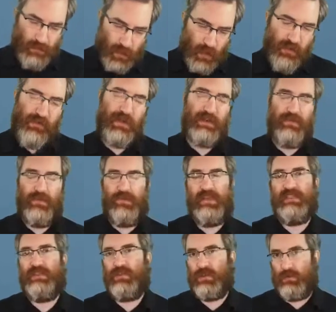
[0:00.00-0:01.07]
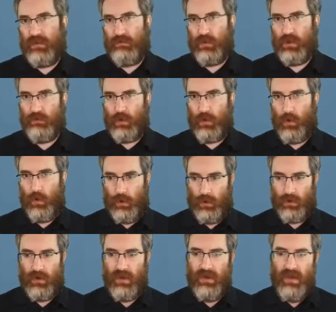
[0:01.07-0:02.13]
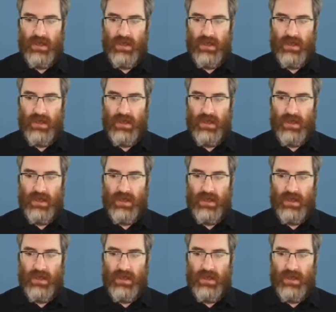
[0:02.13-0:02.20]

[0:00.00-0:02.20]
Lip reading: perfect fit streamer and recorder,